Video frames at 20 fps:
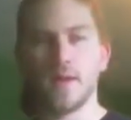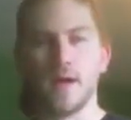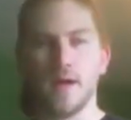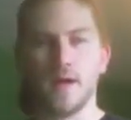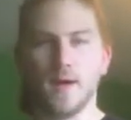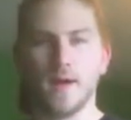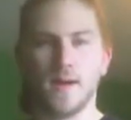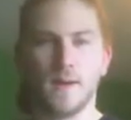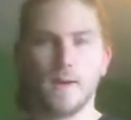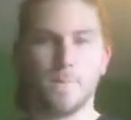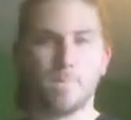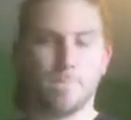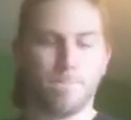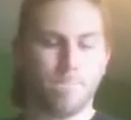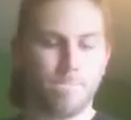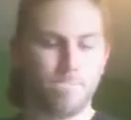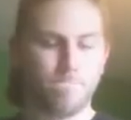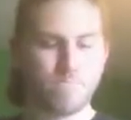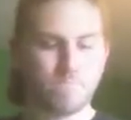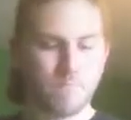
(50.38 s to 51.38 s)

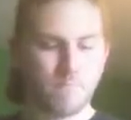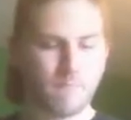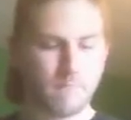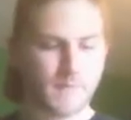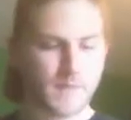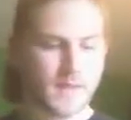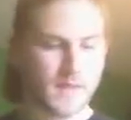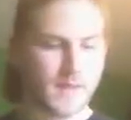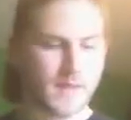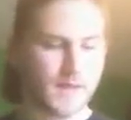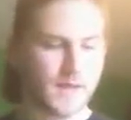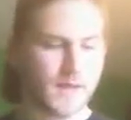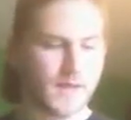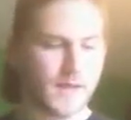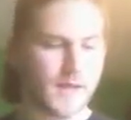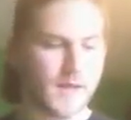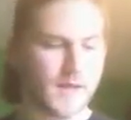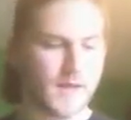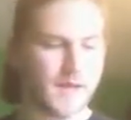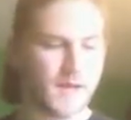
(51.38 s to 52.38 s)
And
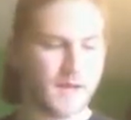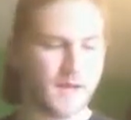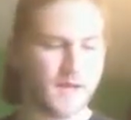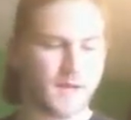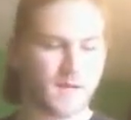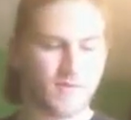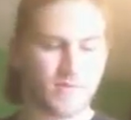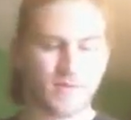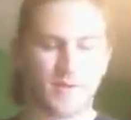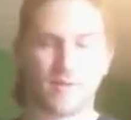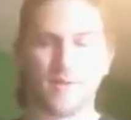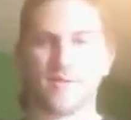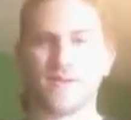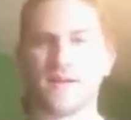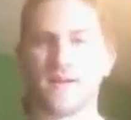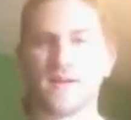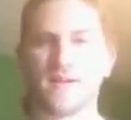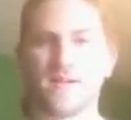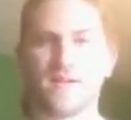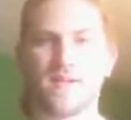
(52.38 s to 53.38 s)
as far as
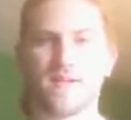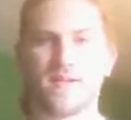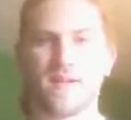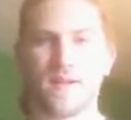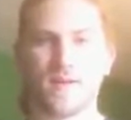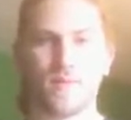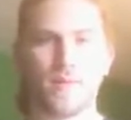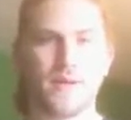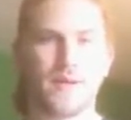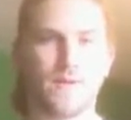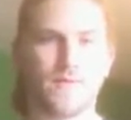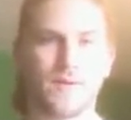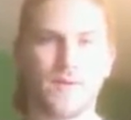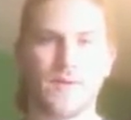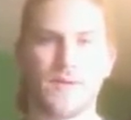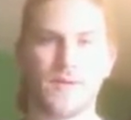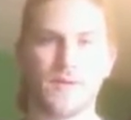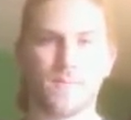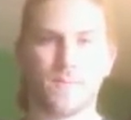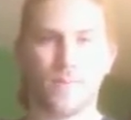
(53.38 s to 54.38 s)
I can say, we never had
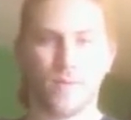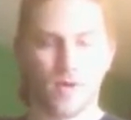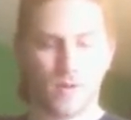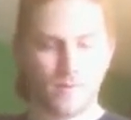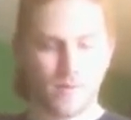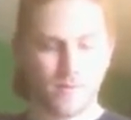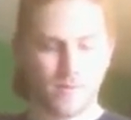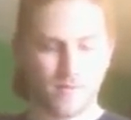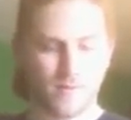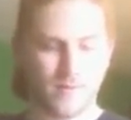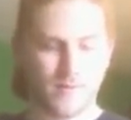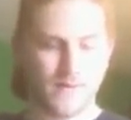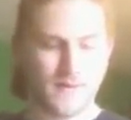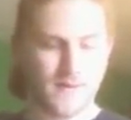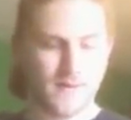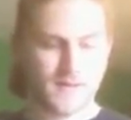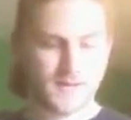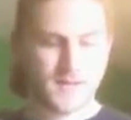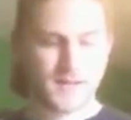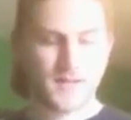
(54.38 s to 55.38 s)
any problems with
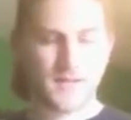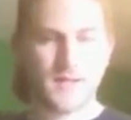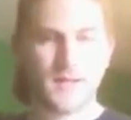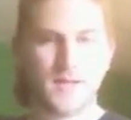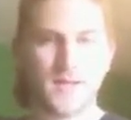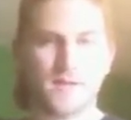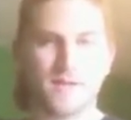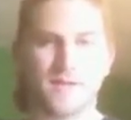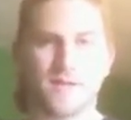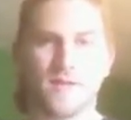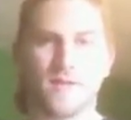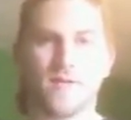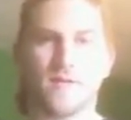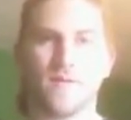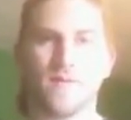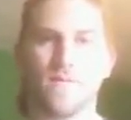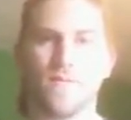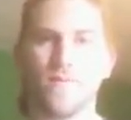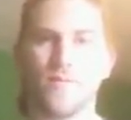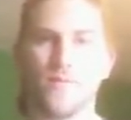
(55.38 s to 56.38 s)
that.
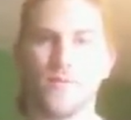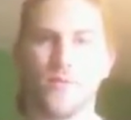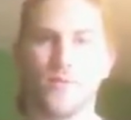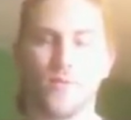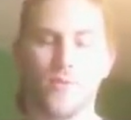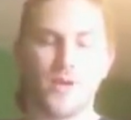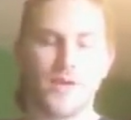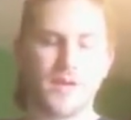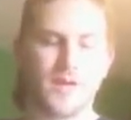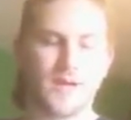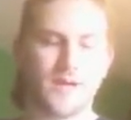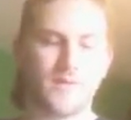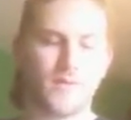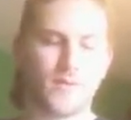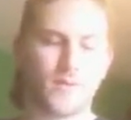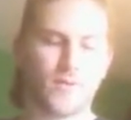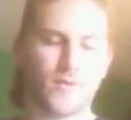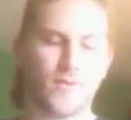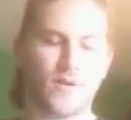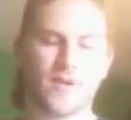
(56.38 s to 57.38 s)
So the ring and
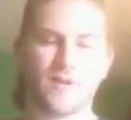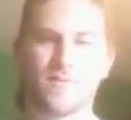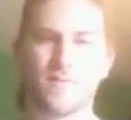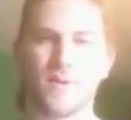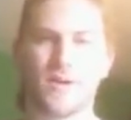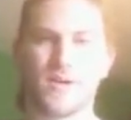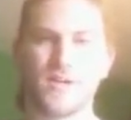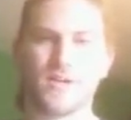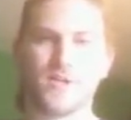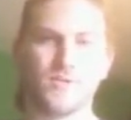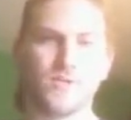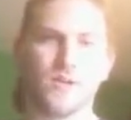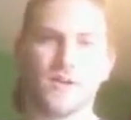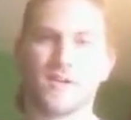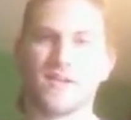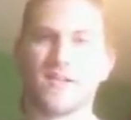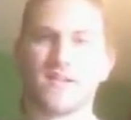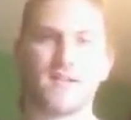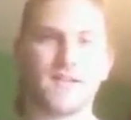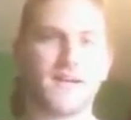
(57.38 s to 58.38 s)
the crossbar do
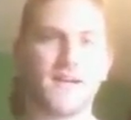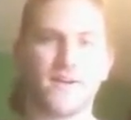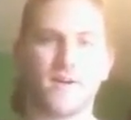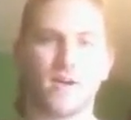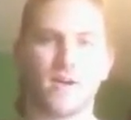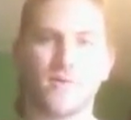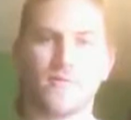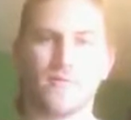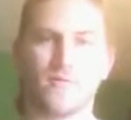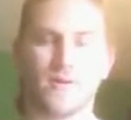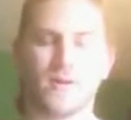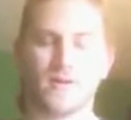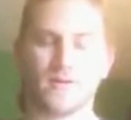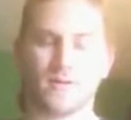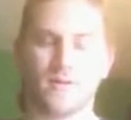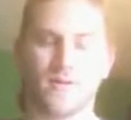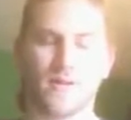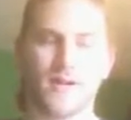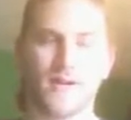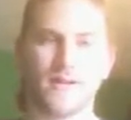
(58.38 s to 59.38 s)
not slide off
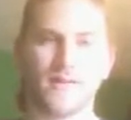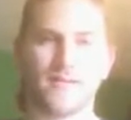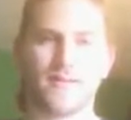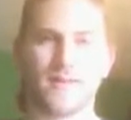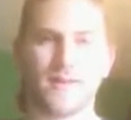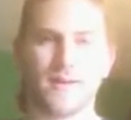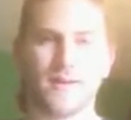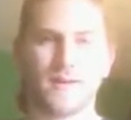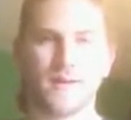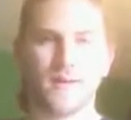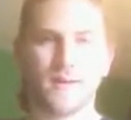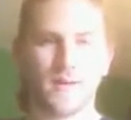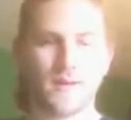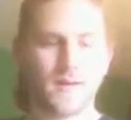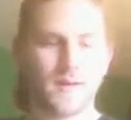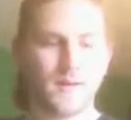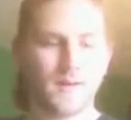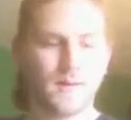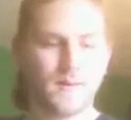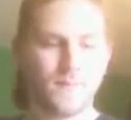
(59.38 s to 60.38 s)
or anything.
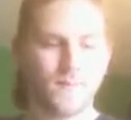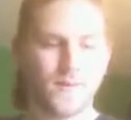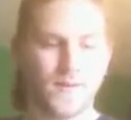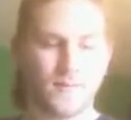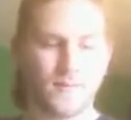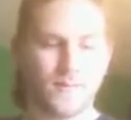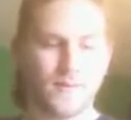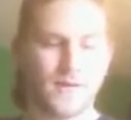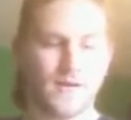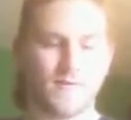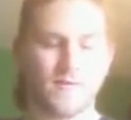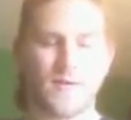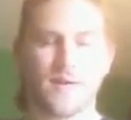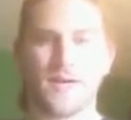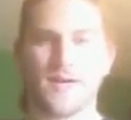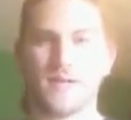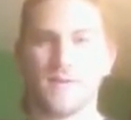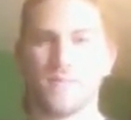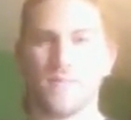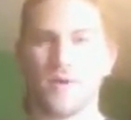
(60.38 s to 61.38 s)
We never had
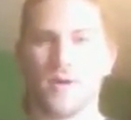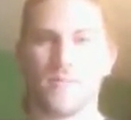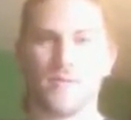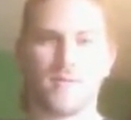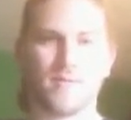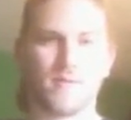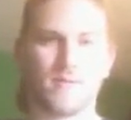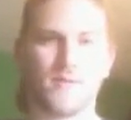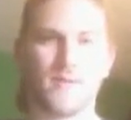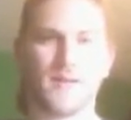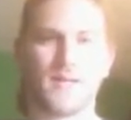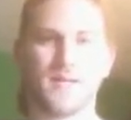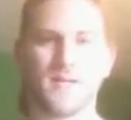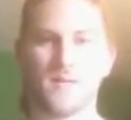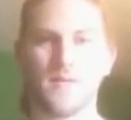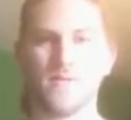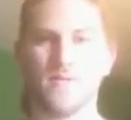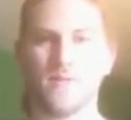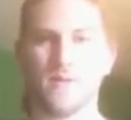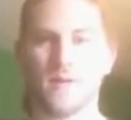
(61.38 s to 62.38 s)
any problems with that,
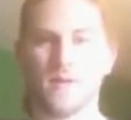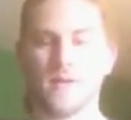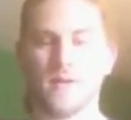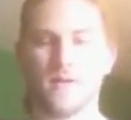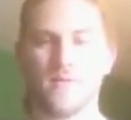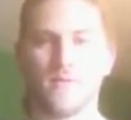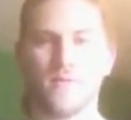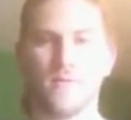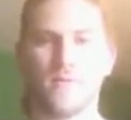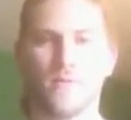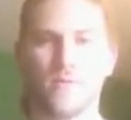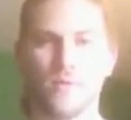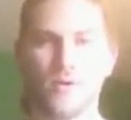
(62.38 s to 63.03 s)
even in